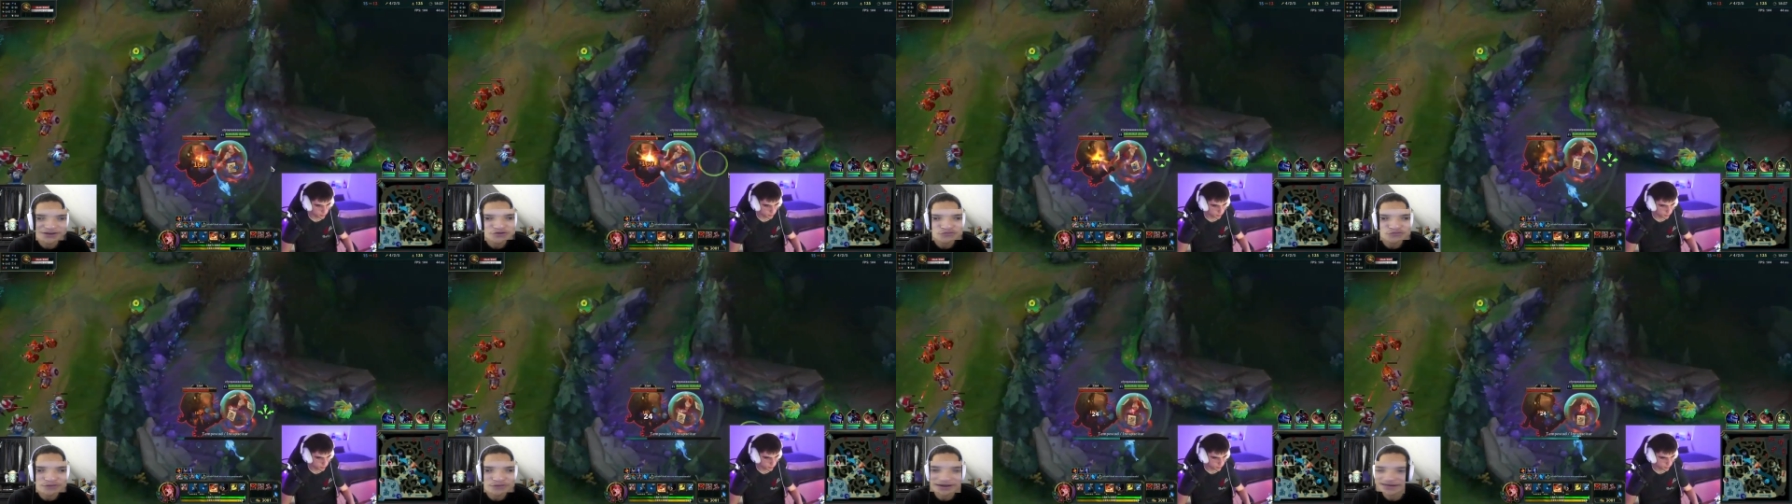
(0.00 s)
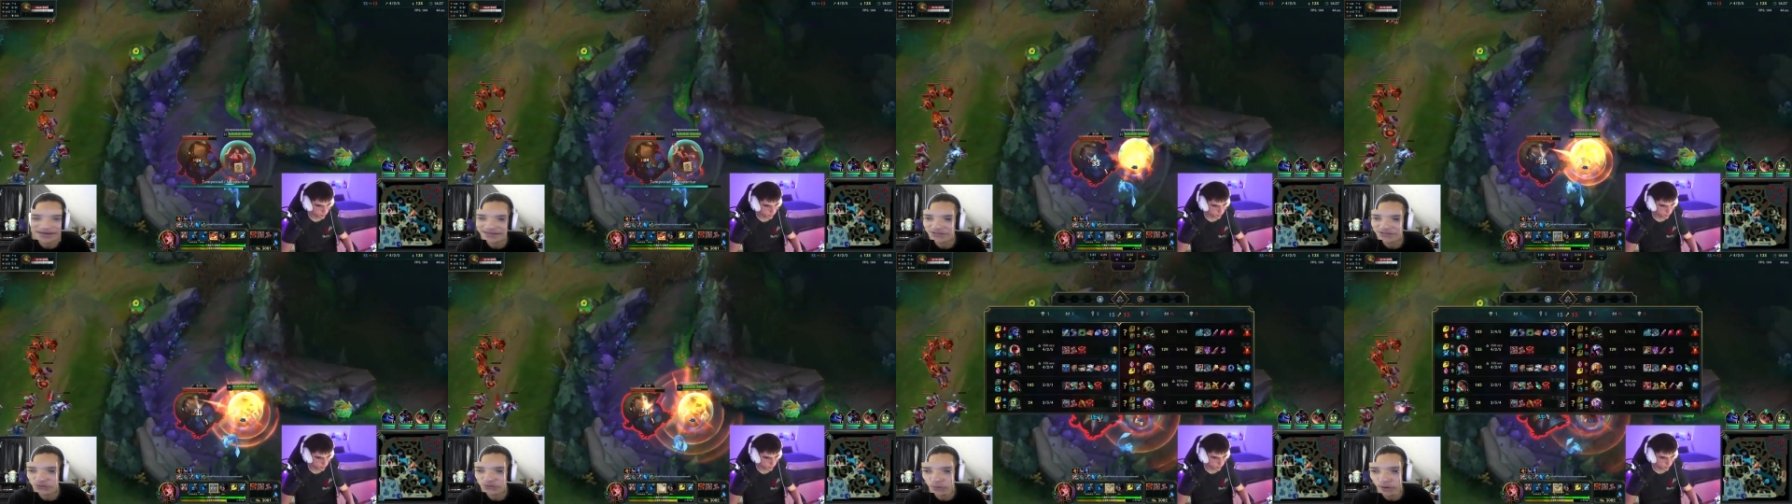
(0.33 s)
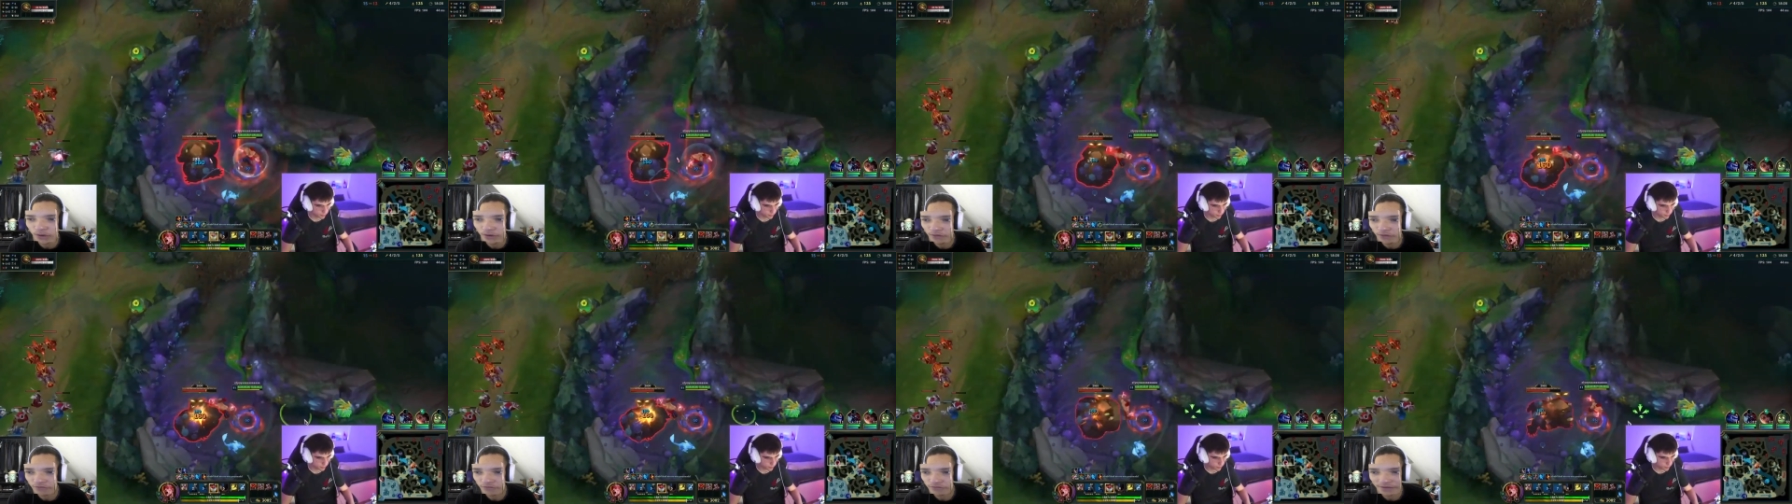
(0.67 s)
rank
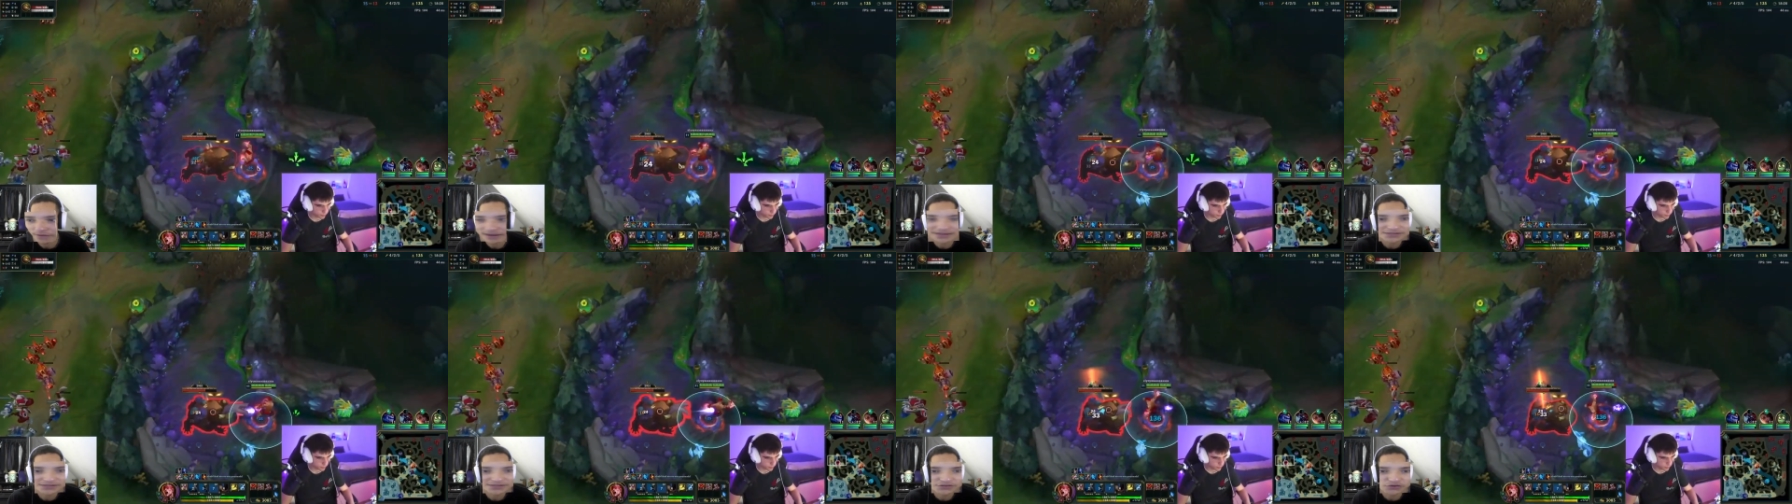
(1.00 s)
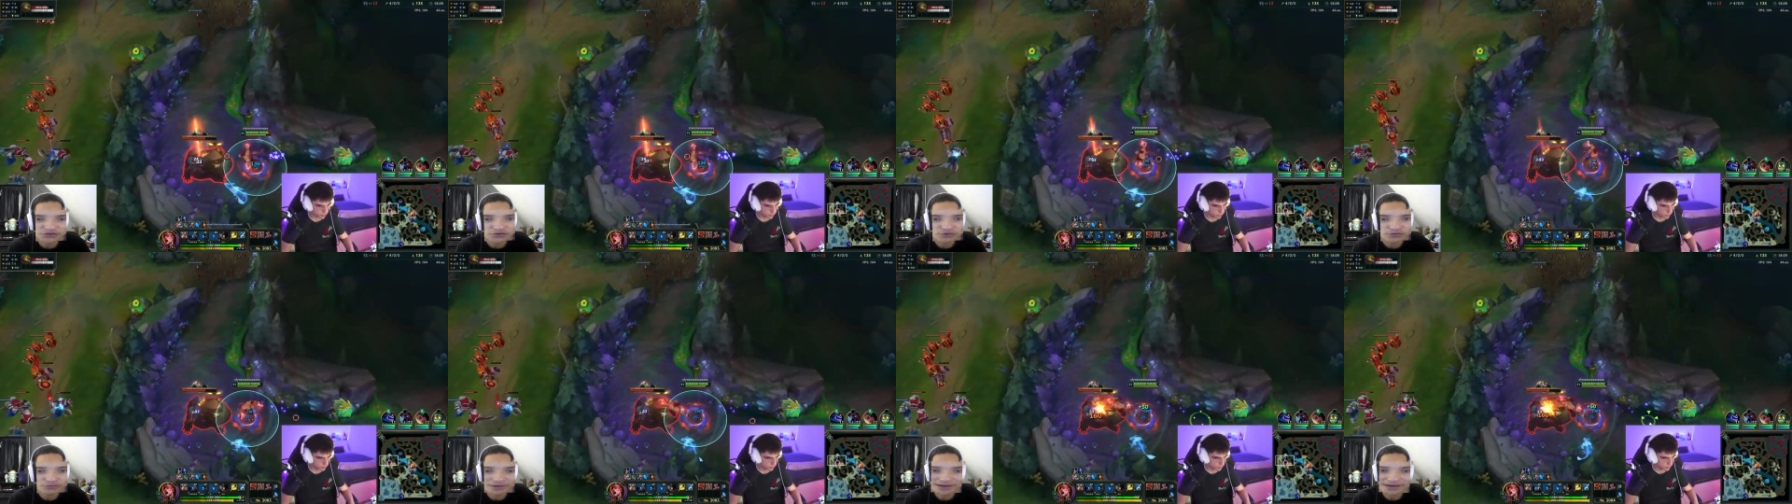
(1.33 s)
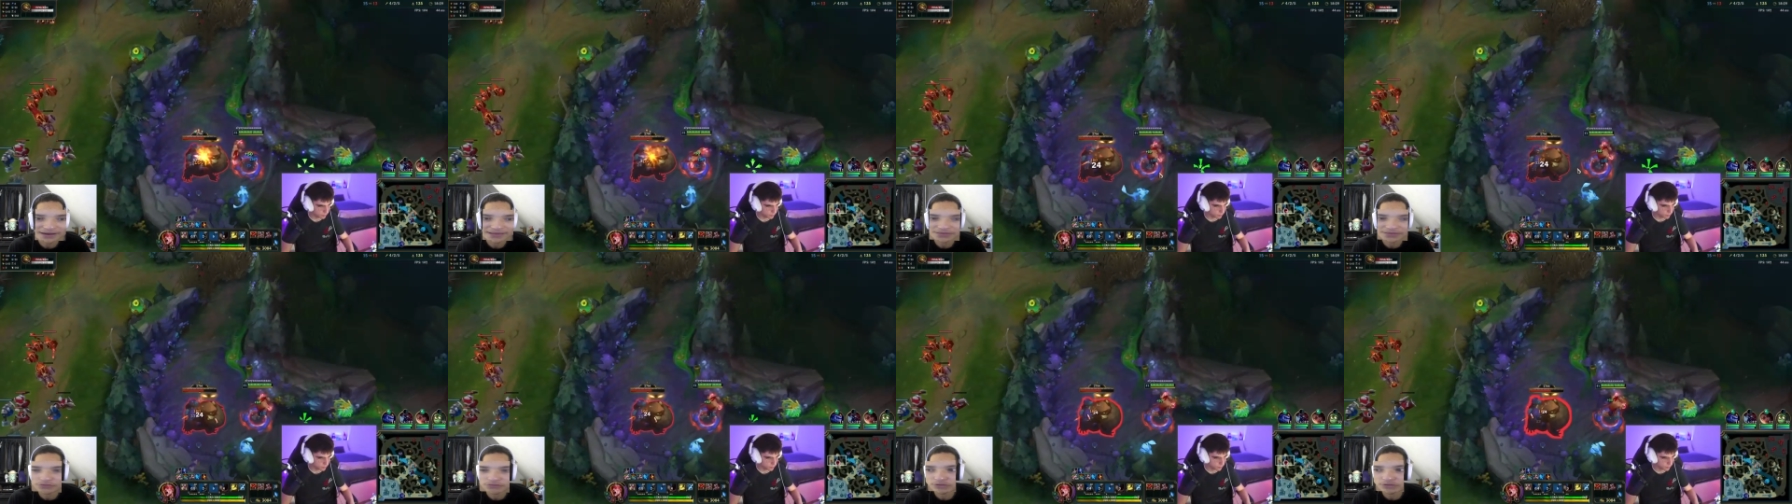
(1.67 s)
twelve, rank two,
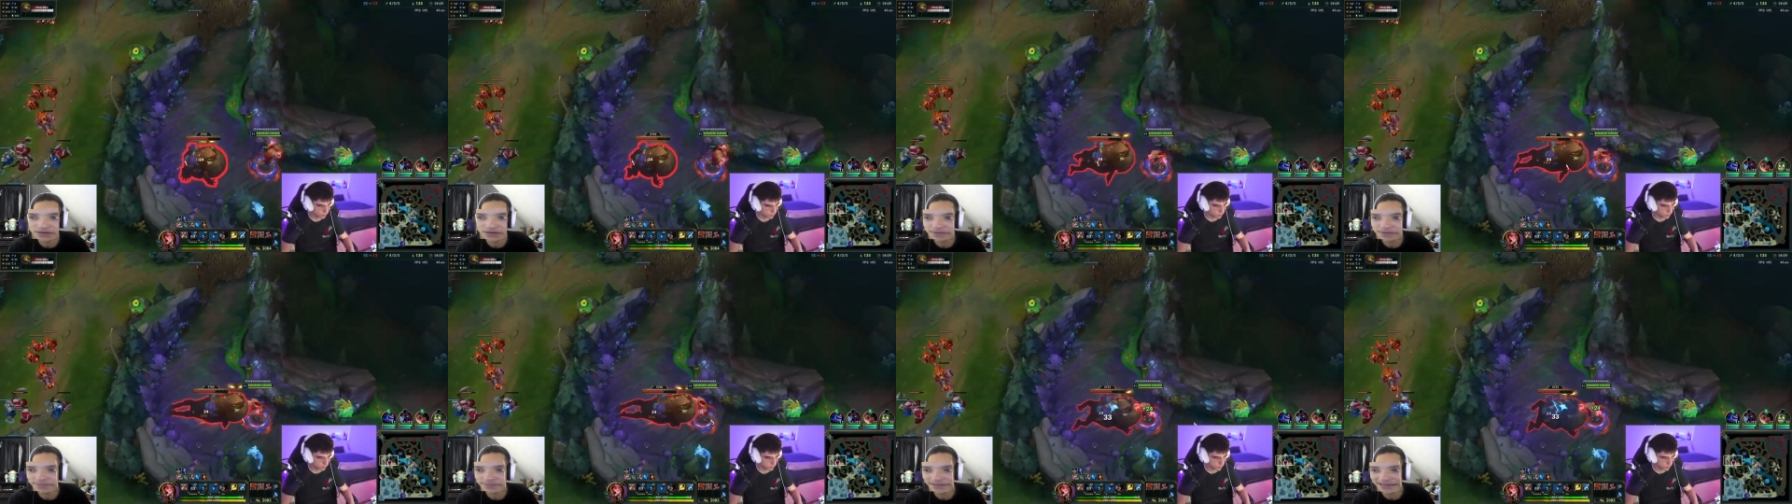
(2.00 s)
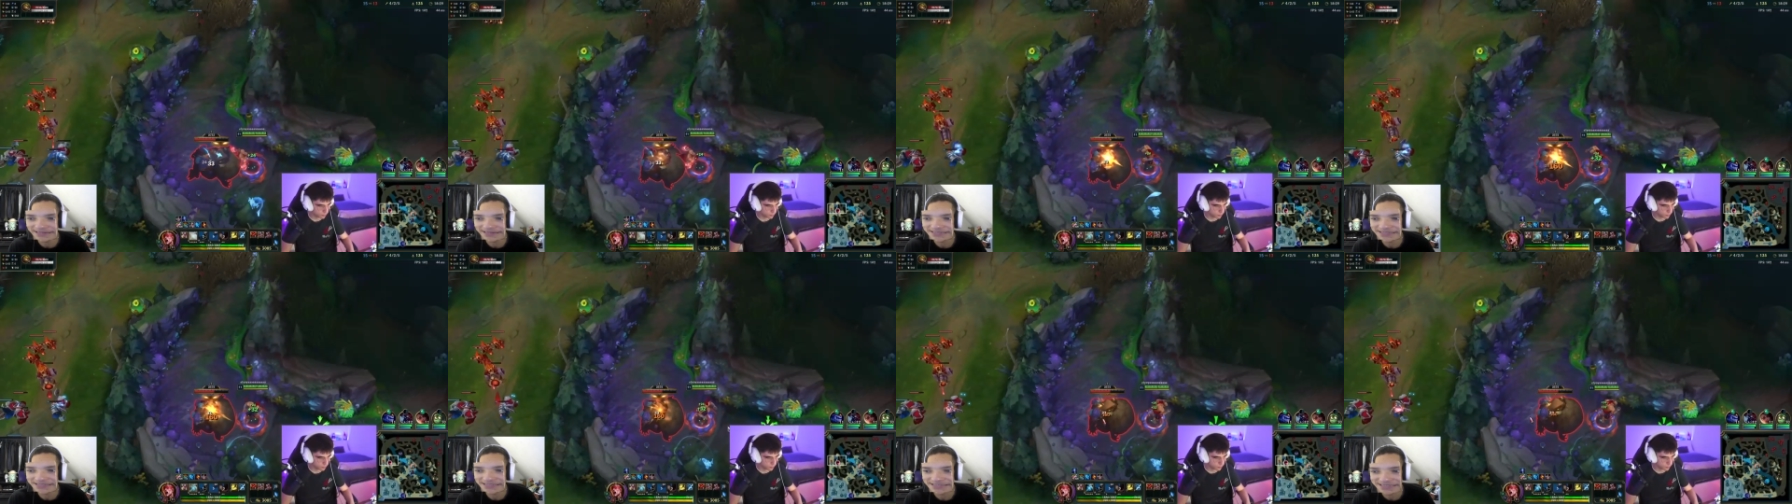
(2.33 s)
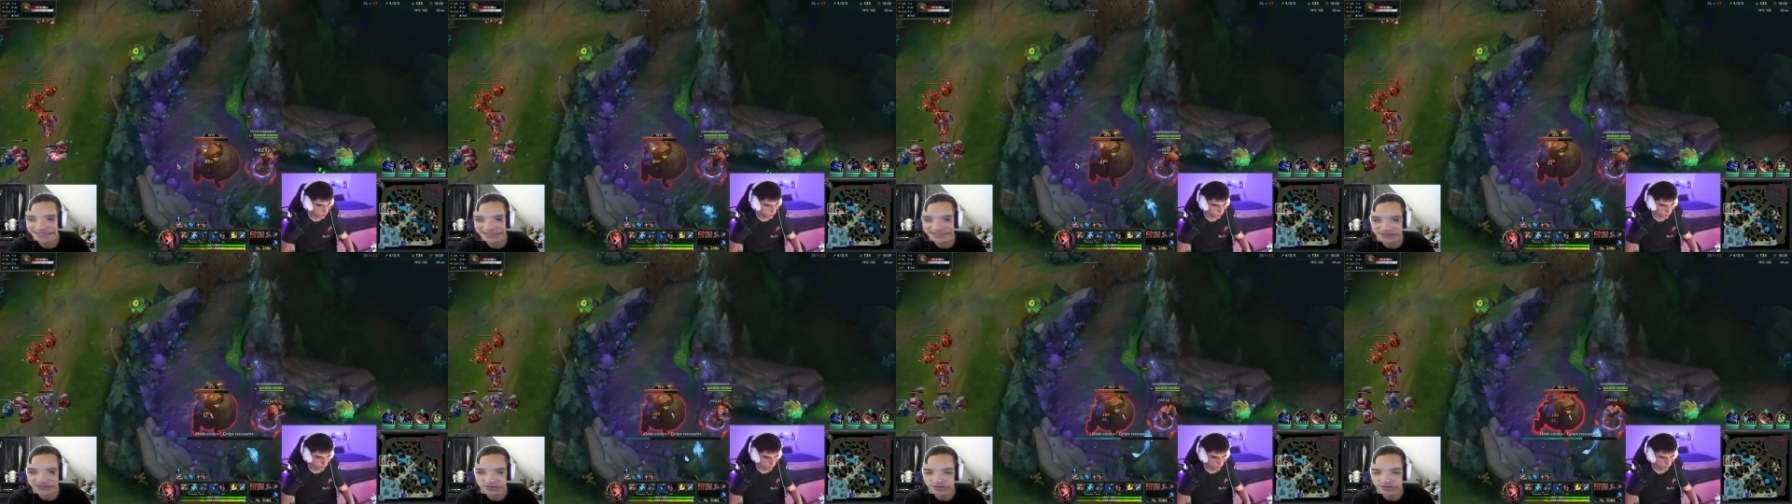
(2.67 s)
rank three places
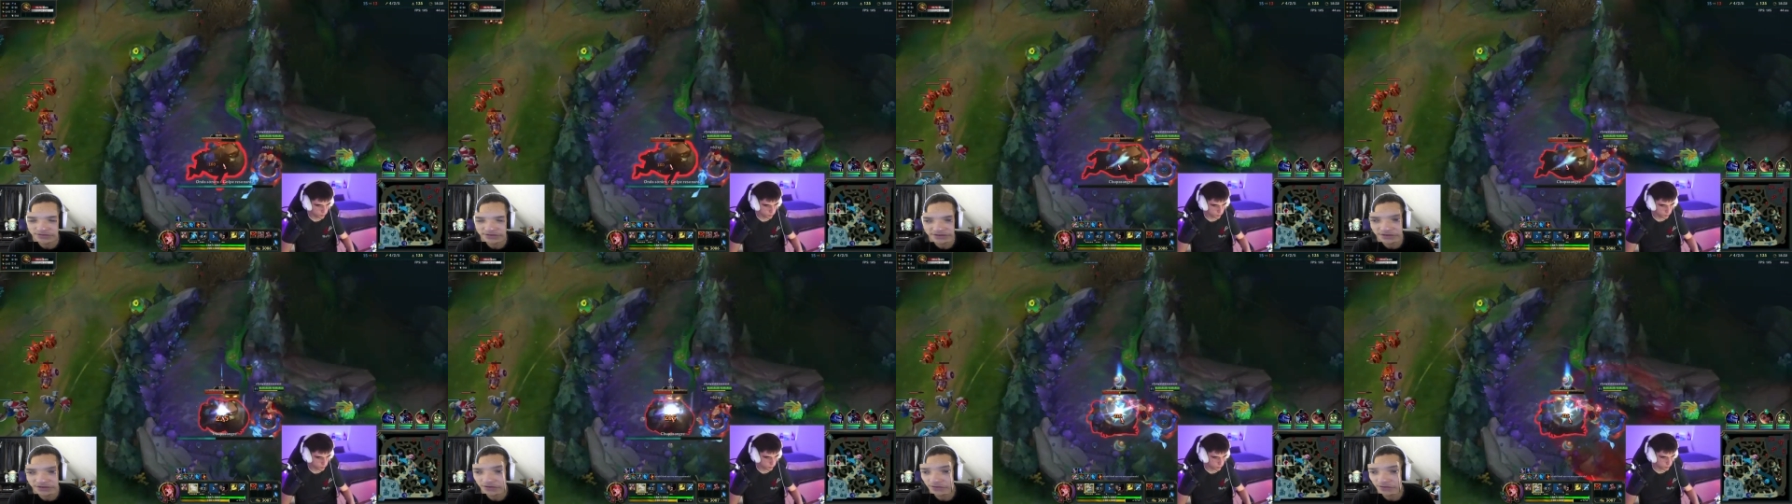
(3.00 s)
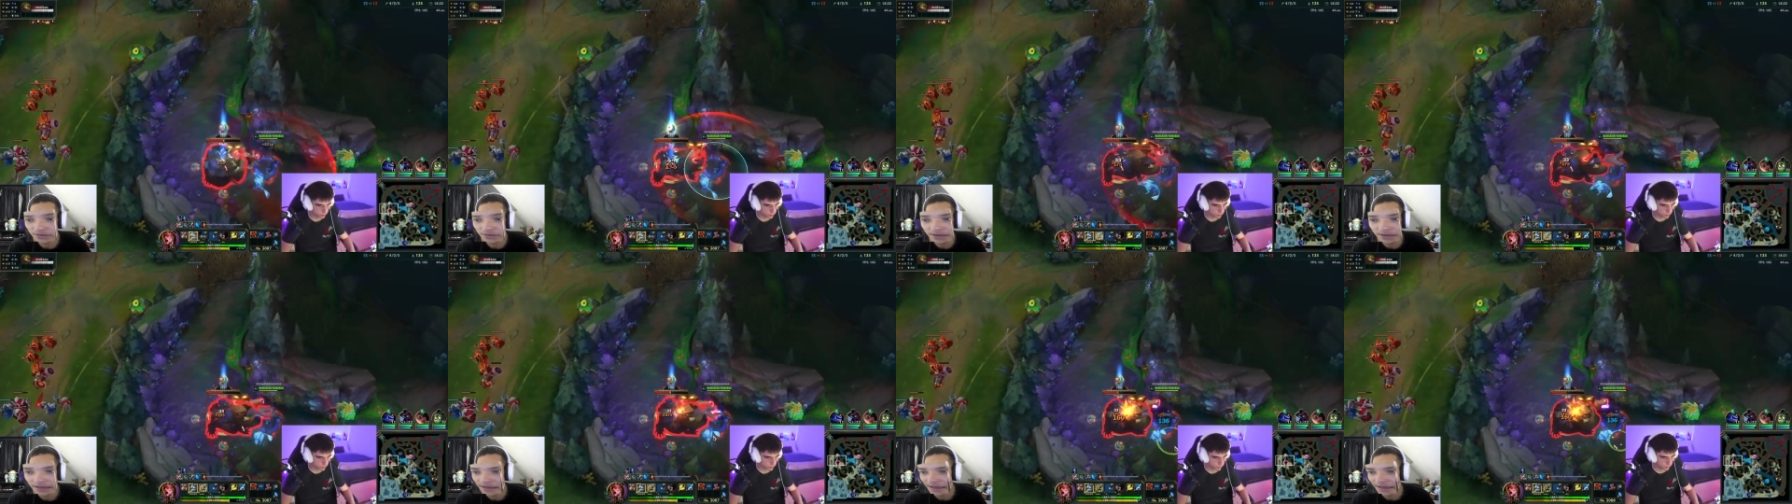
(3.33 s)
in solo queue.